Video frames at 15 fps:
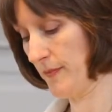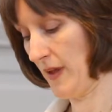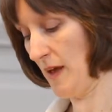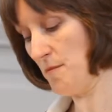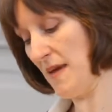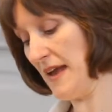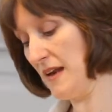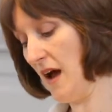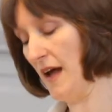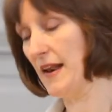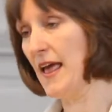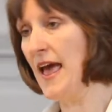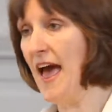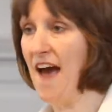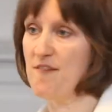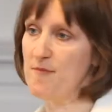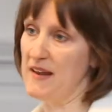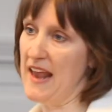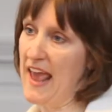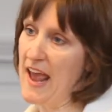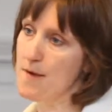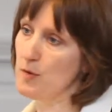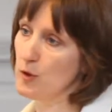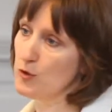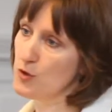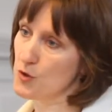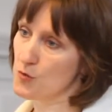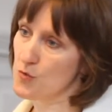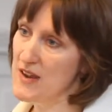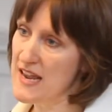I may not have been
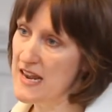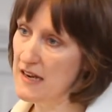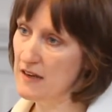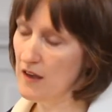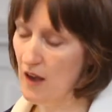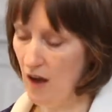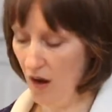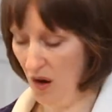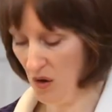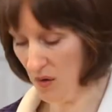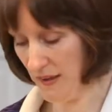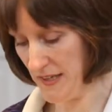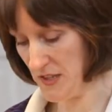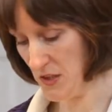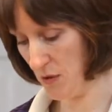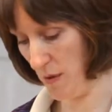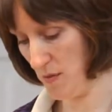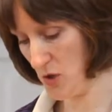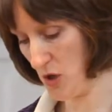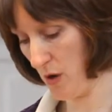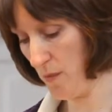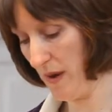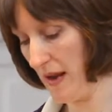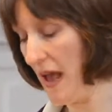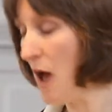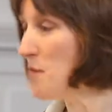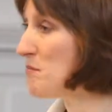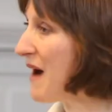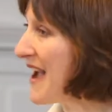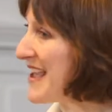able to read Holy Scripture,
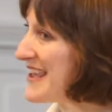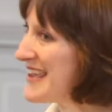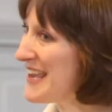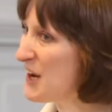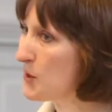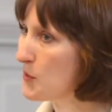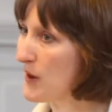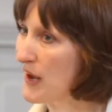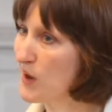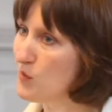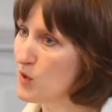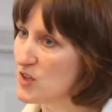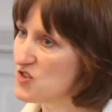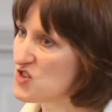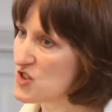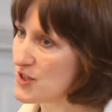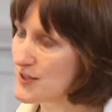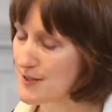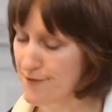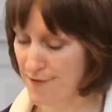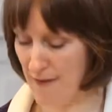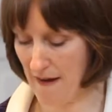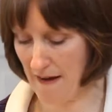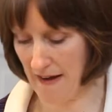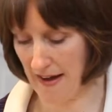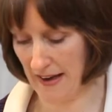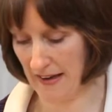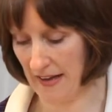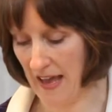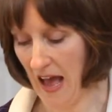but my hearing was just fine.